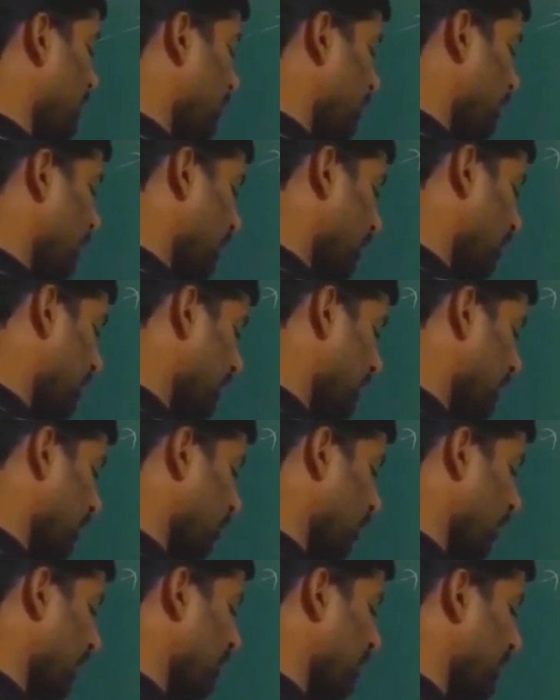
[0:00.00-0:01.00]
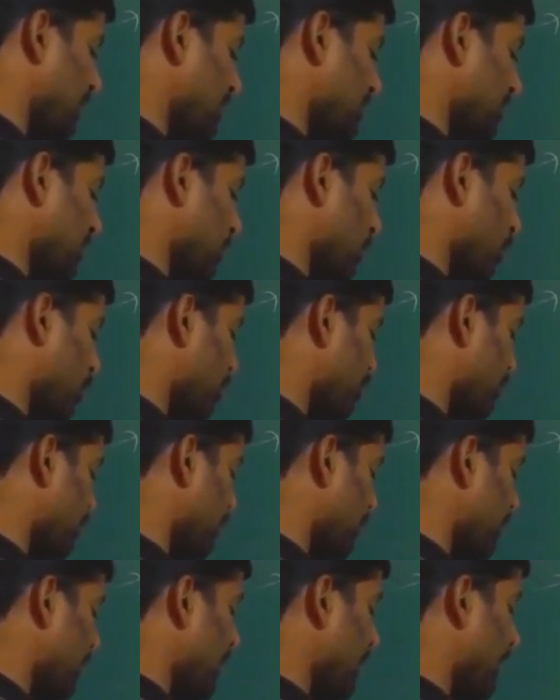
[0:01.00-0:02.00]
fundamental vibrational
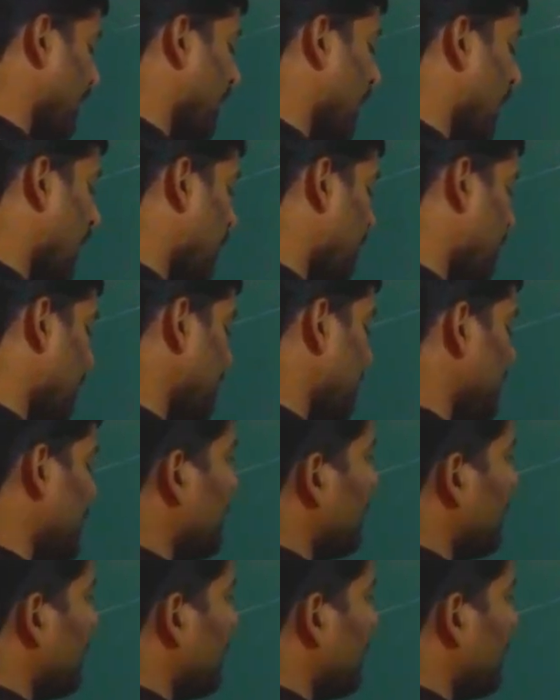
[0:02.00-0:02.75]
modes common